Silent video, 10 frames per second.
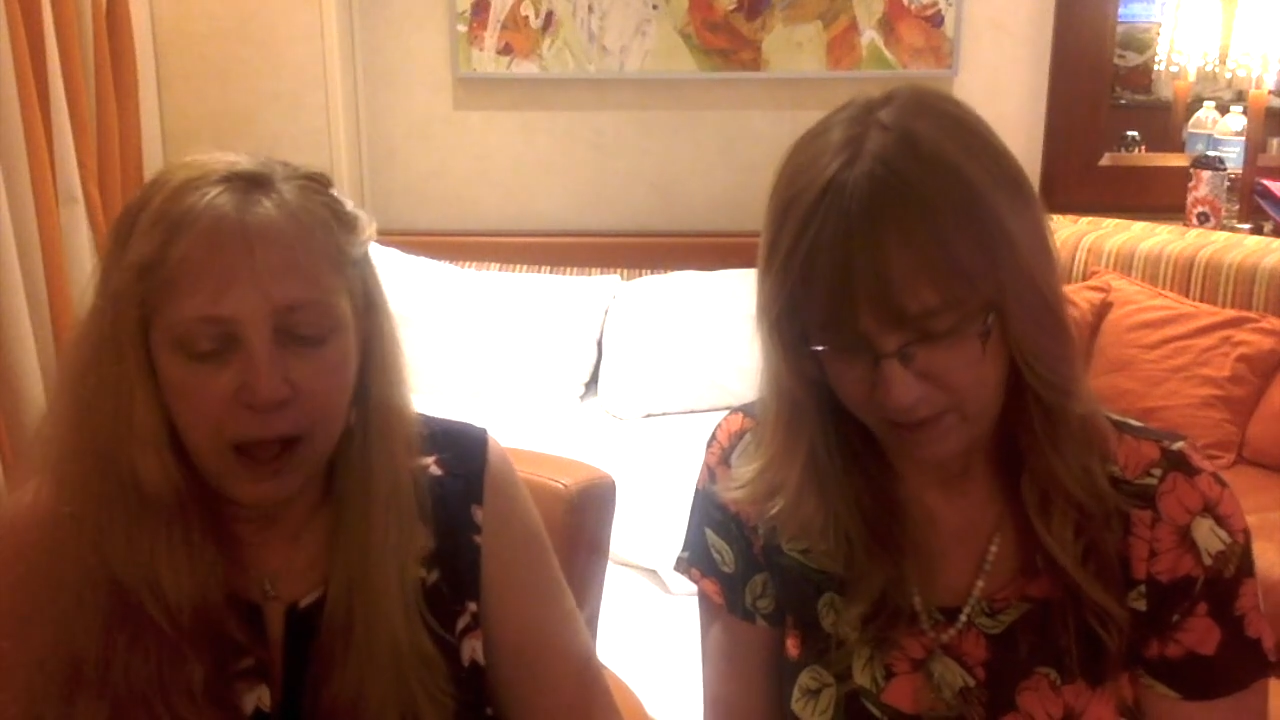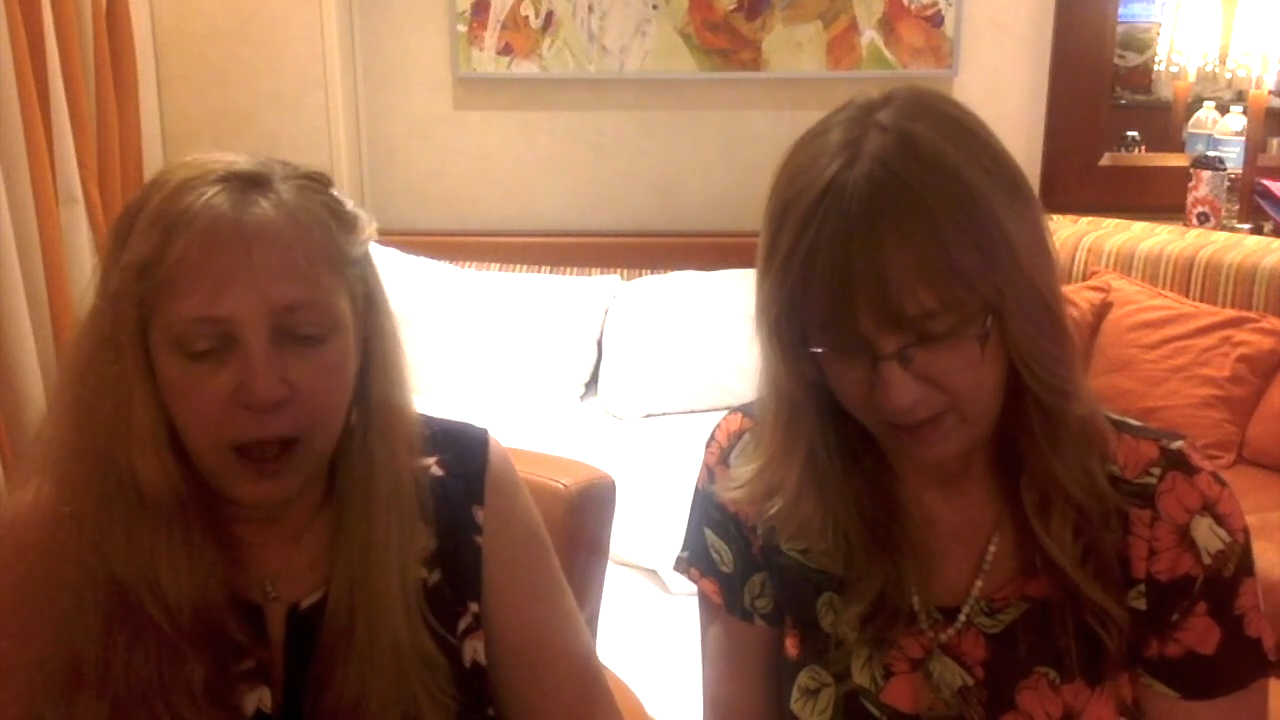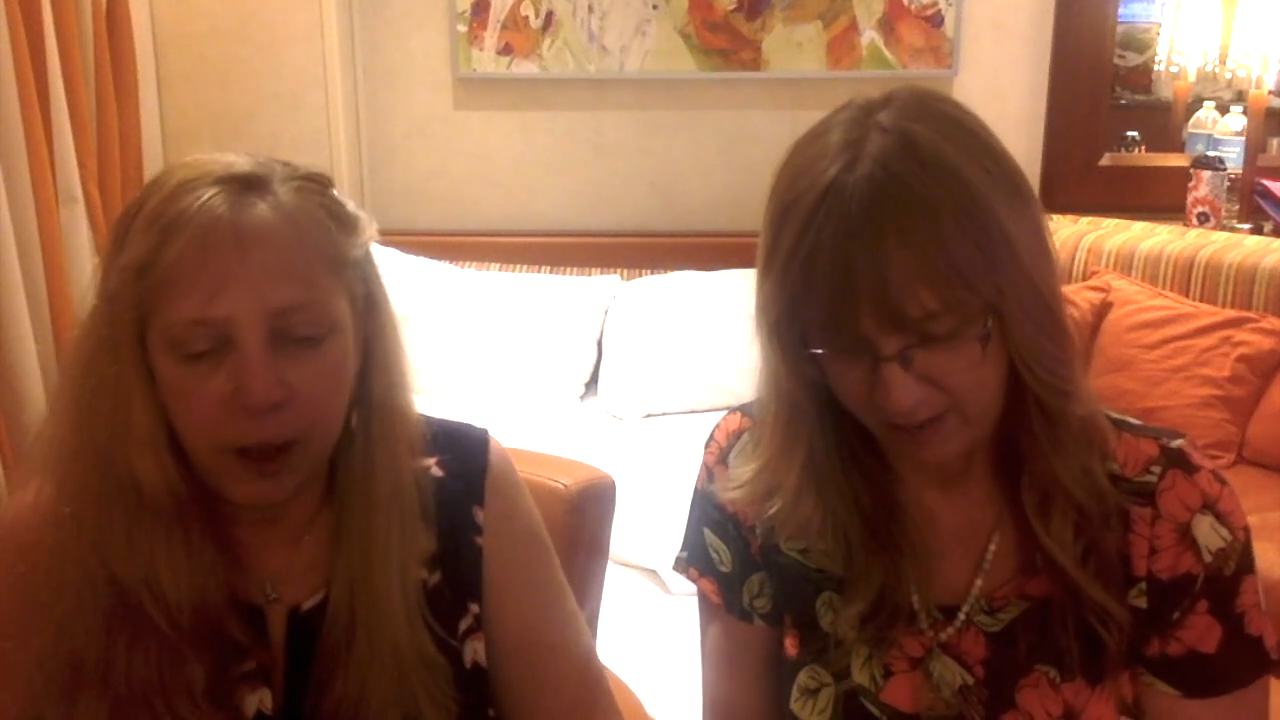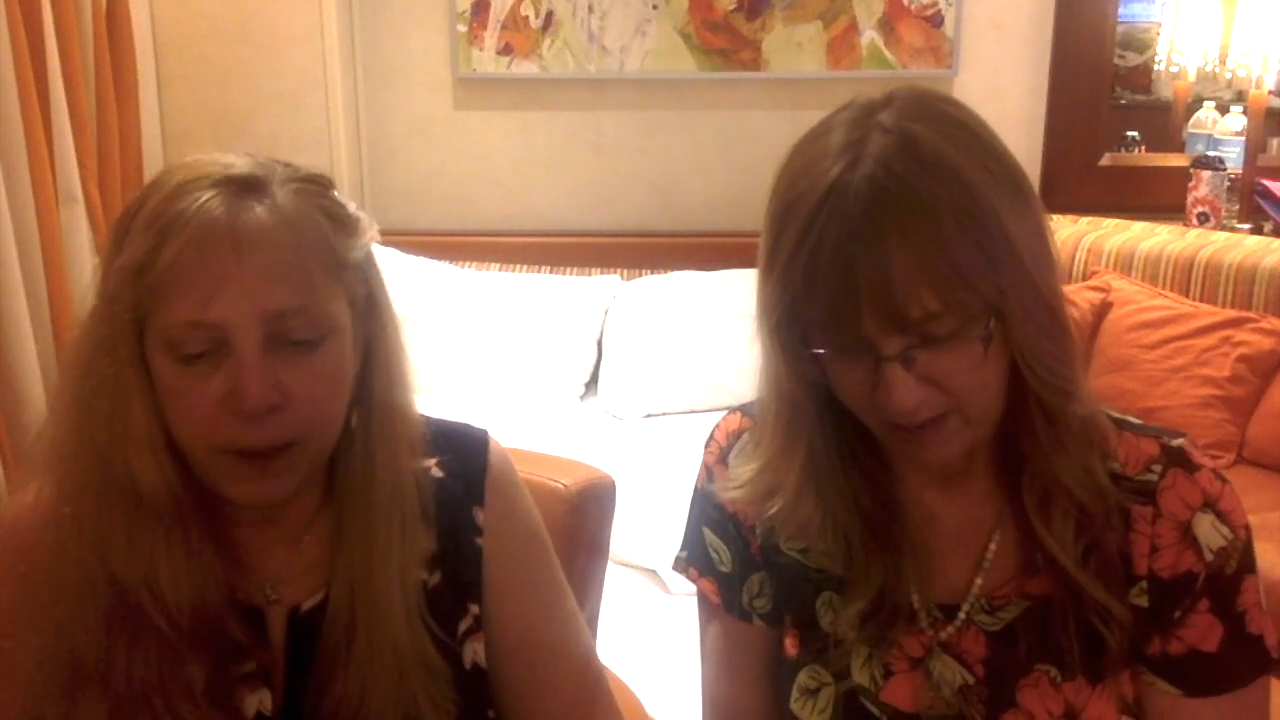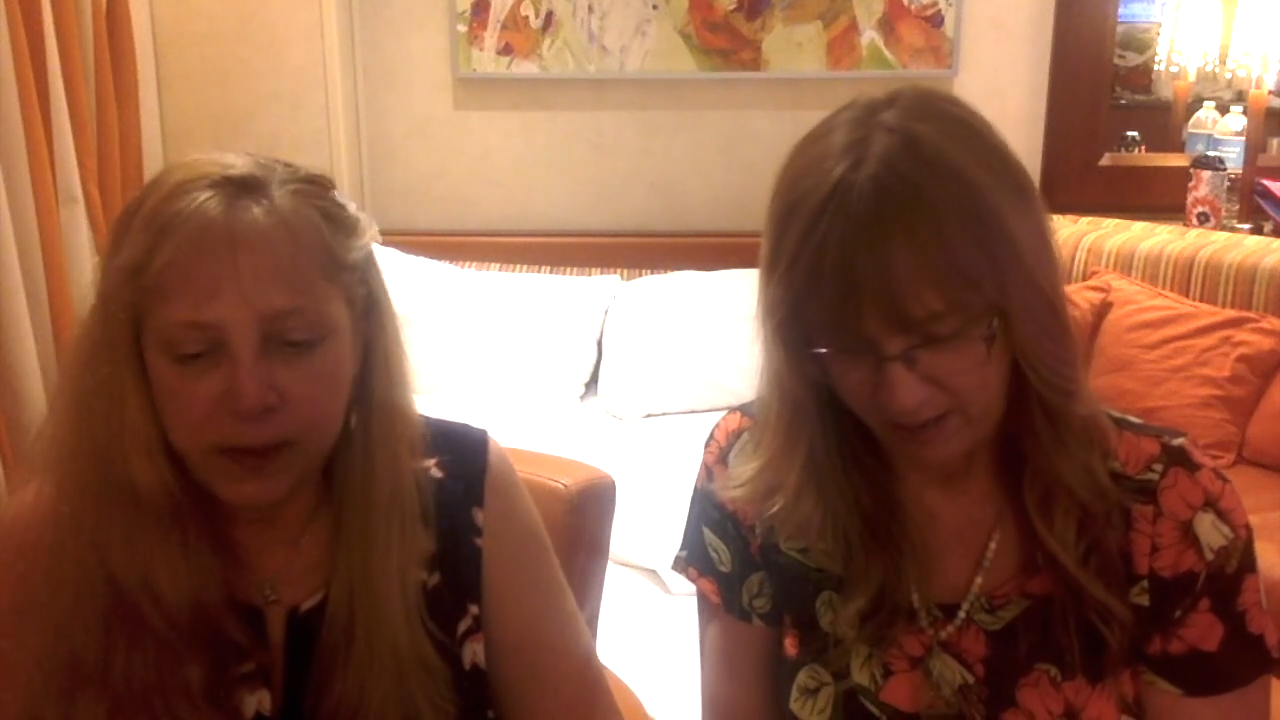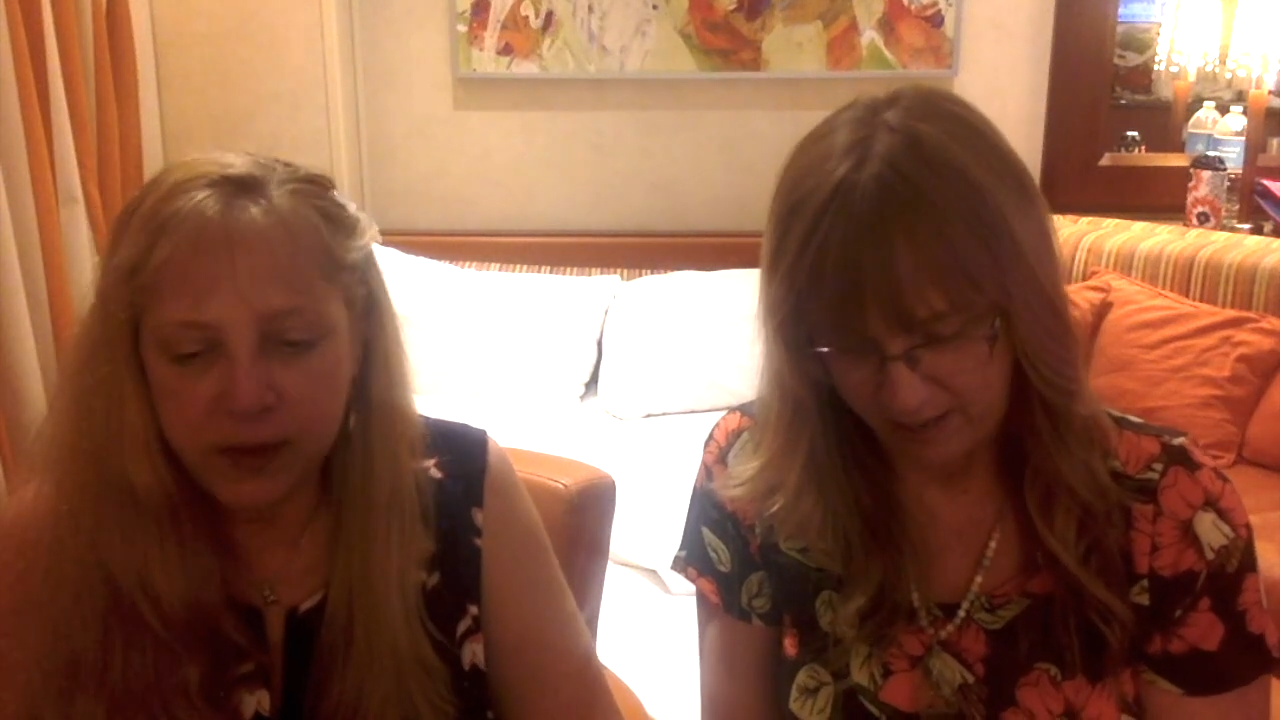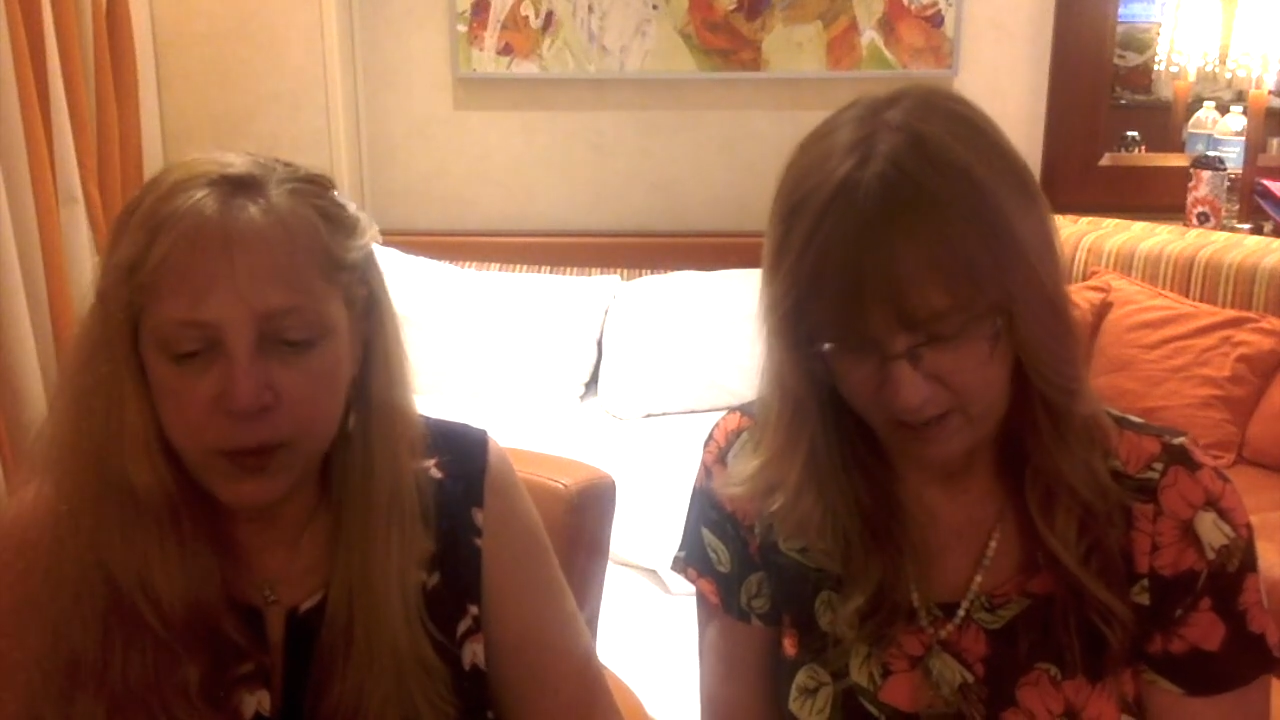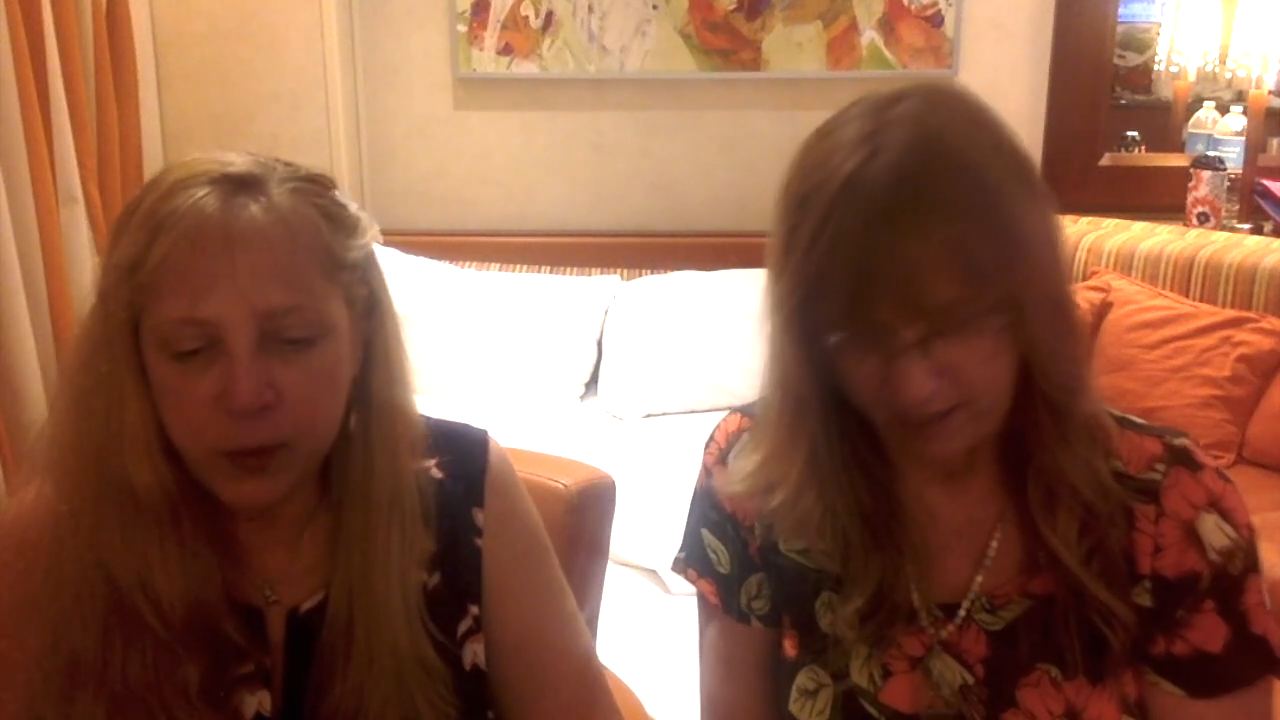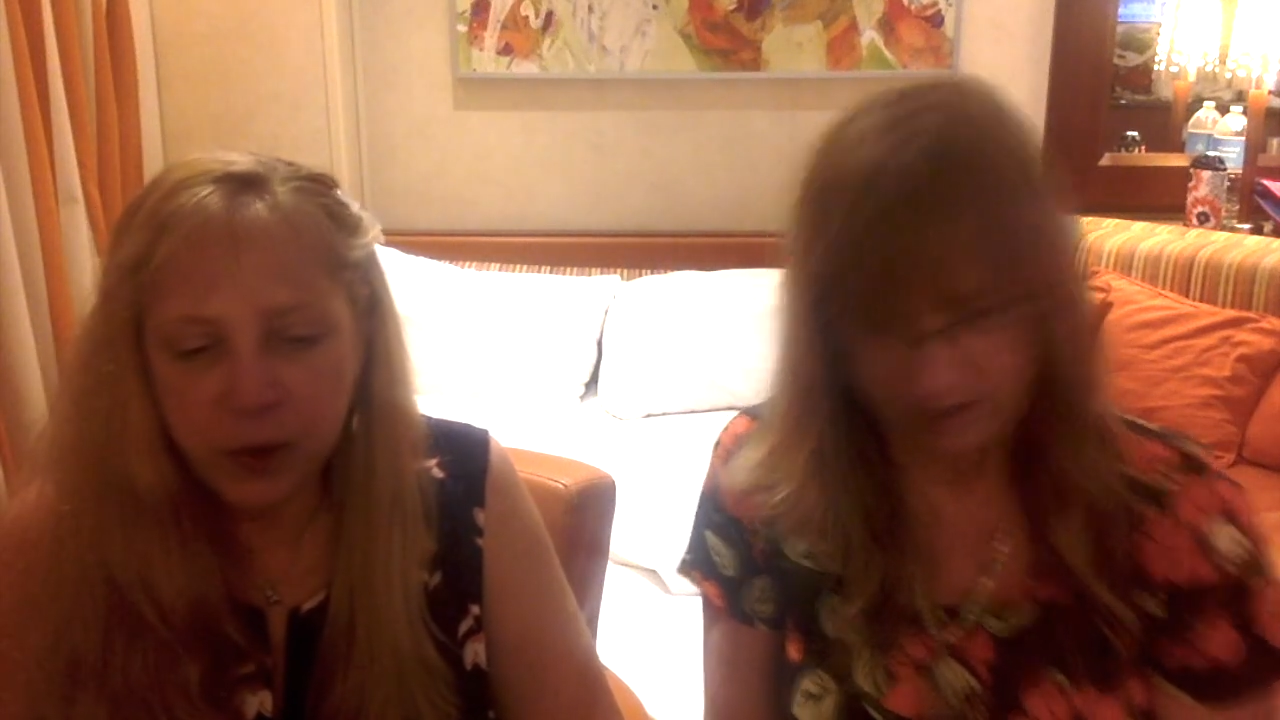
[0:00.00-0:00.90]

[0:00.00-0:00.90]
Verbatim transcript: Um, and then